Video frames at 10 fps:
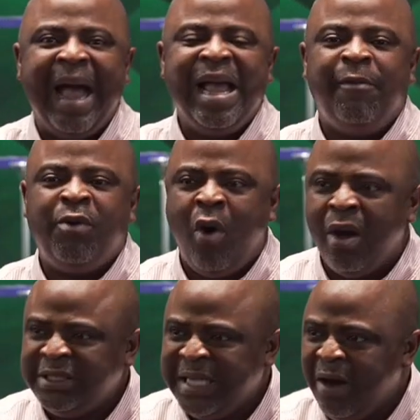I
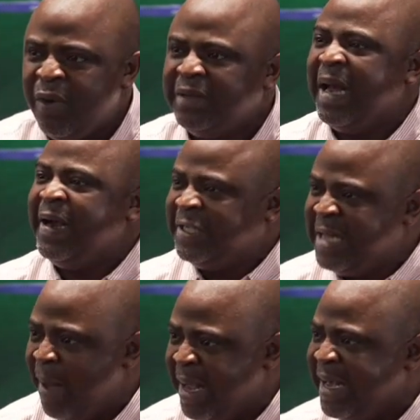have
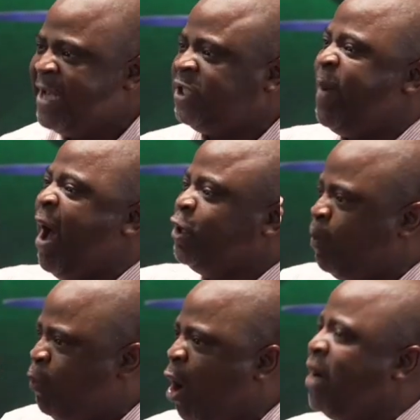consecrated this garment. It
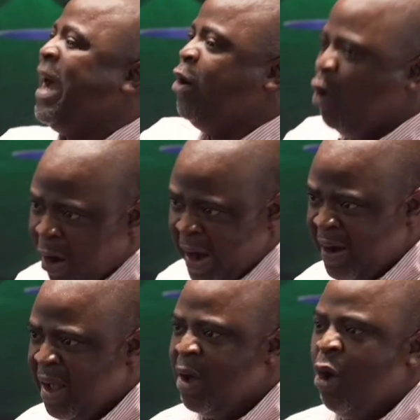smells blood and
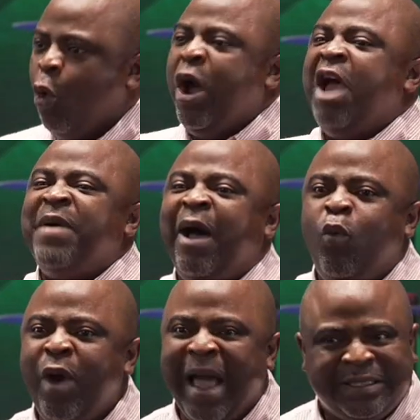oil.
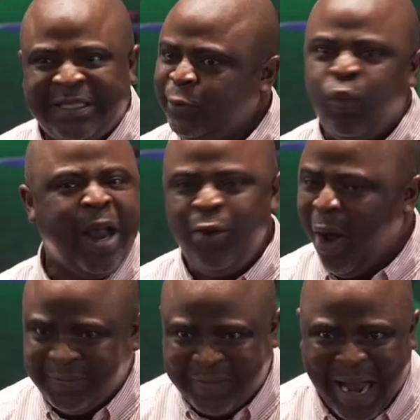Whoever wears it
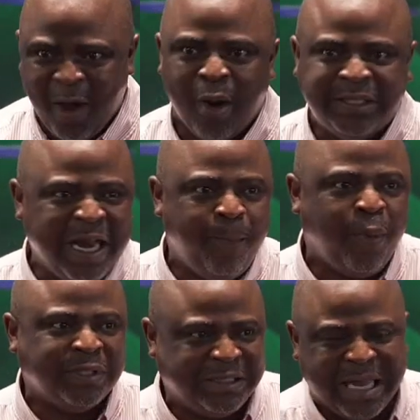will not die
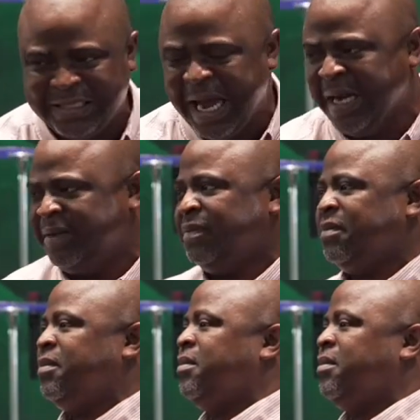until he puts it aside.